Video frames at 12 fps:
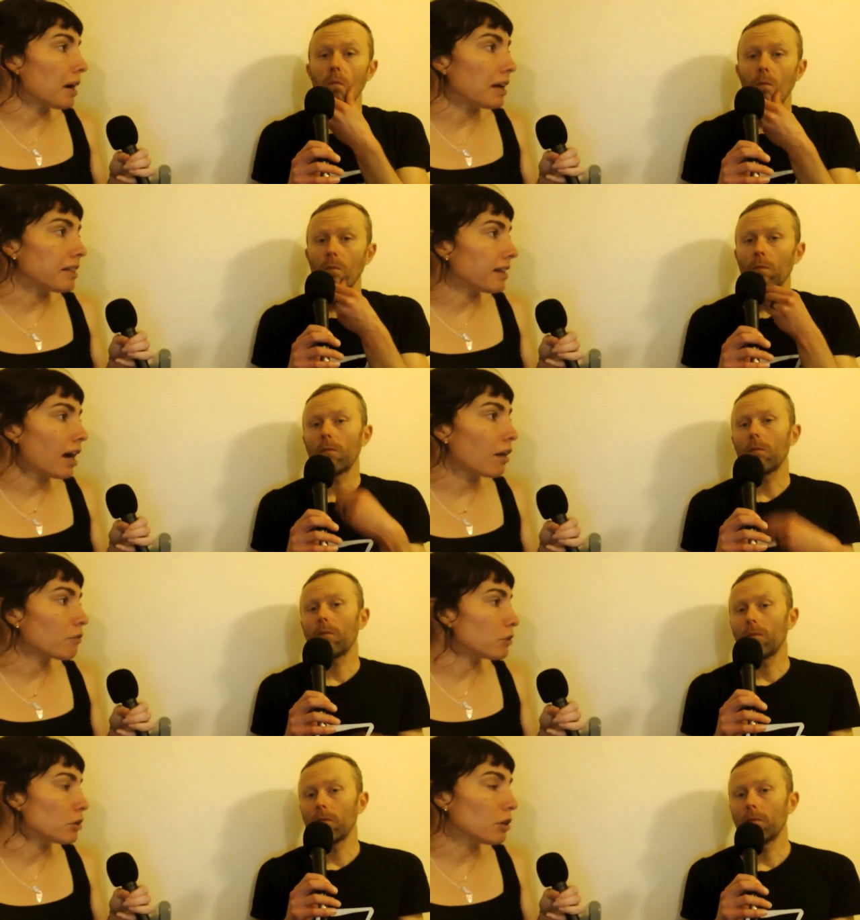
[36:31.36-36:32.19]
Speaker 1: ride in the
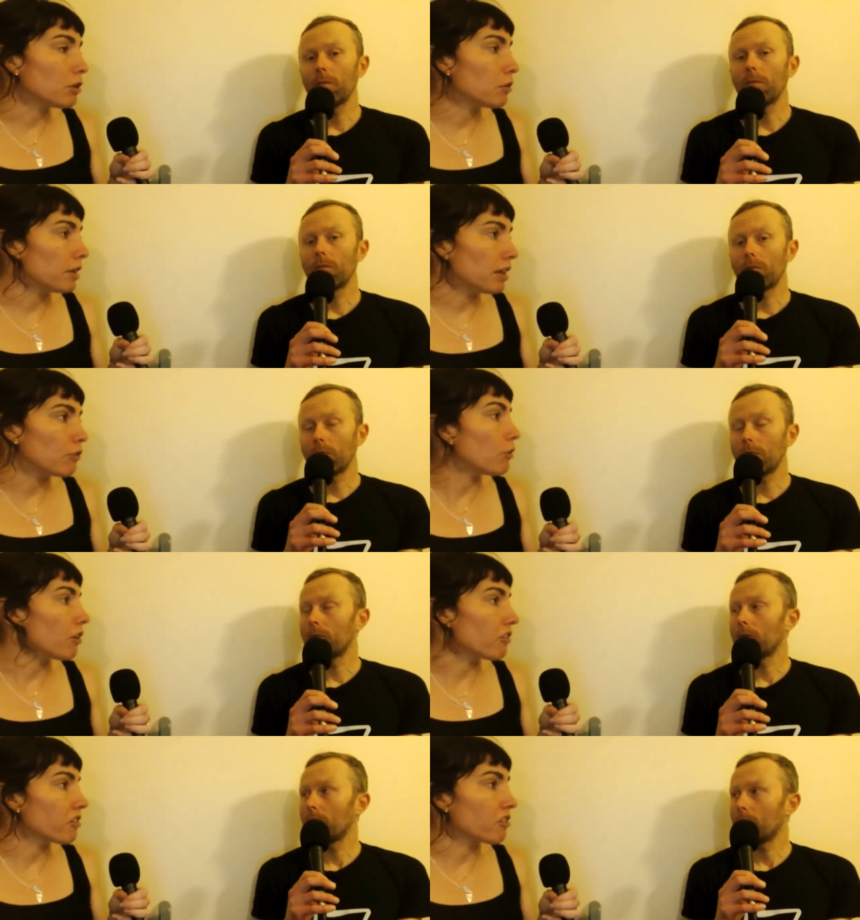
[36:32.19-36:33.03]
afternoon if
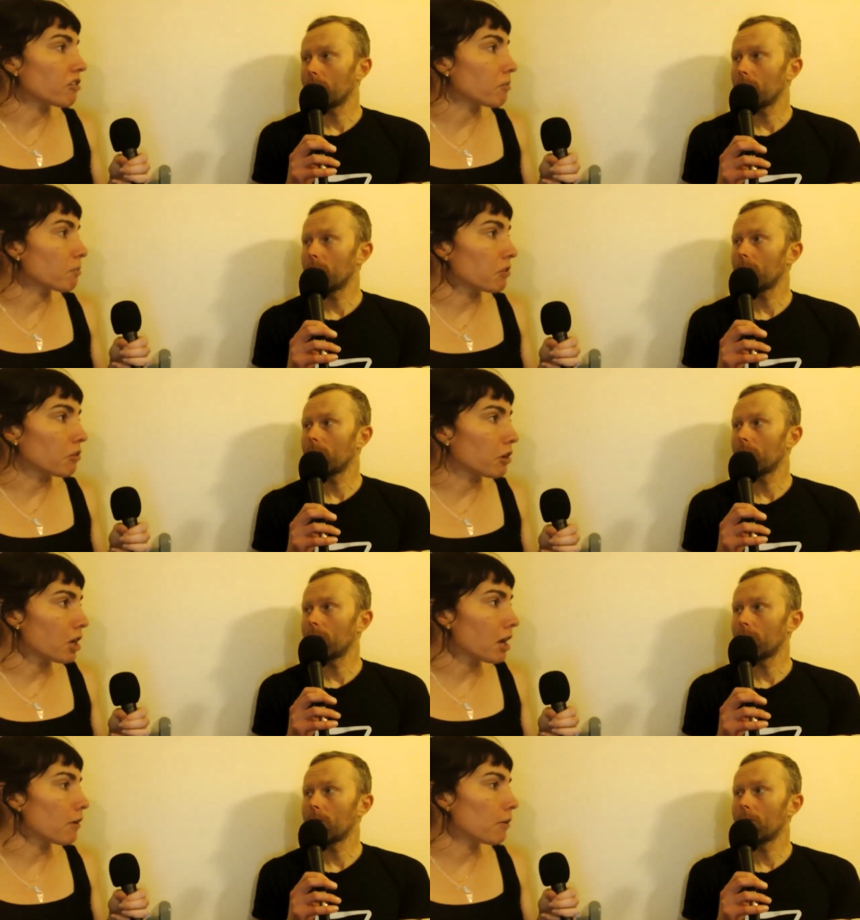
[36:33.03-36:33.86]
all systems are
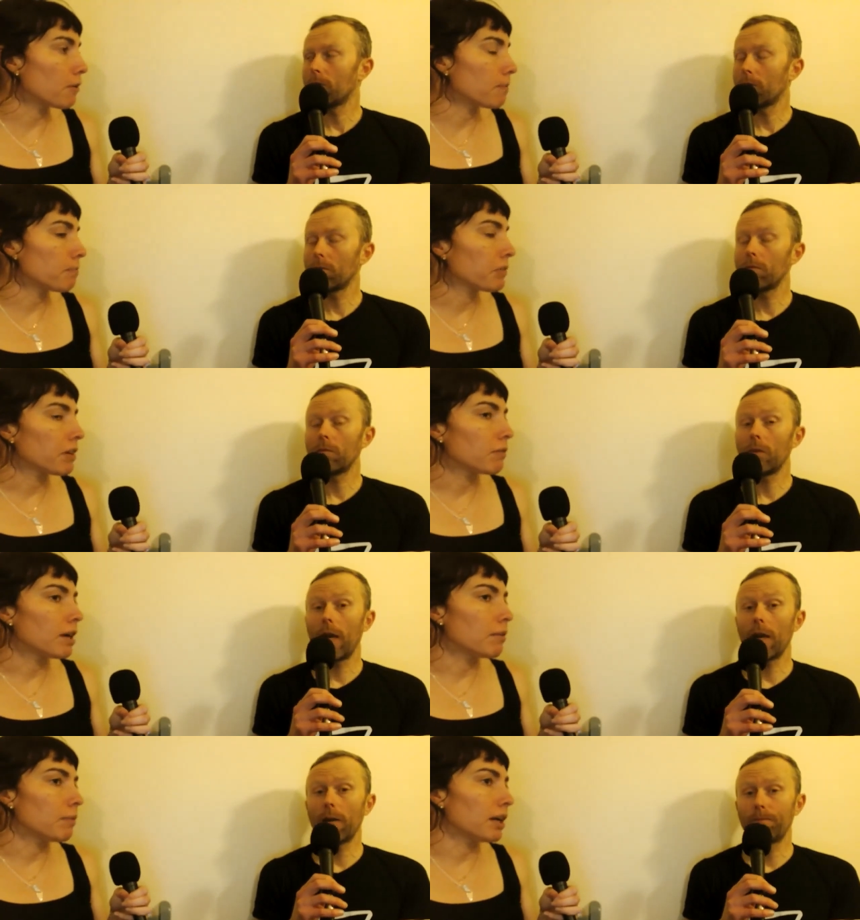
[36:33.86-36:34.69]
go mm-hmm, right yeah.